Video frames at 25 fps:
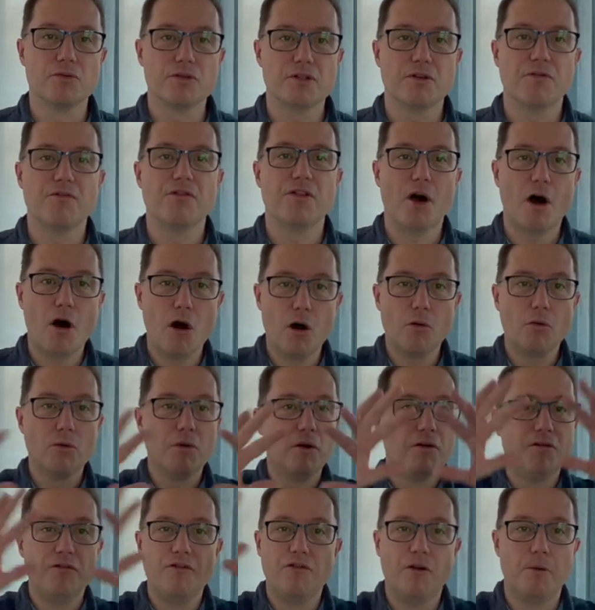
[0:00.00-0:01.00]
of the whole
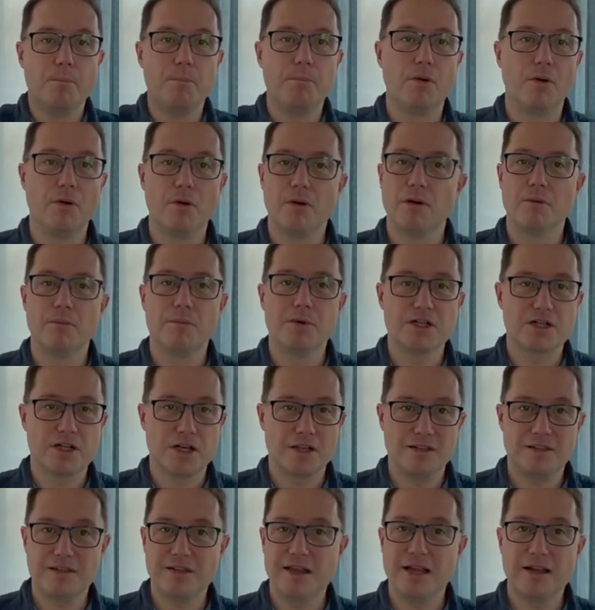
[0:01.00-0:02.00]
of football, which I
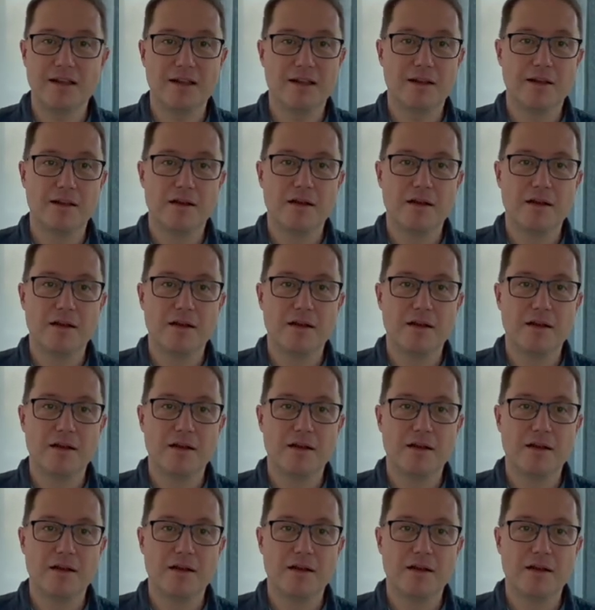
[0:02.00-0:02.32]
think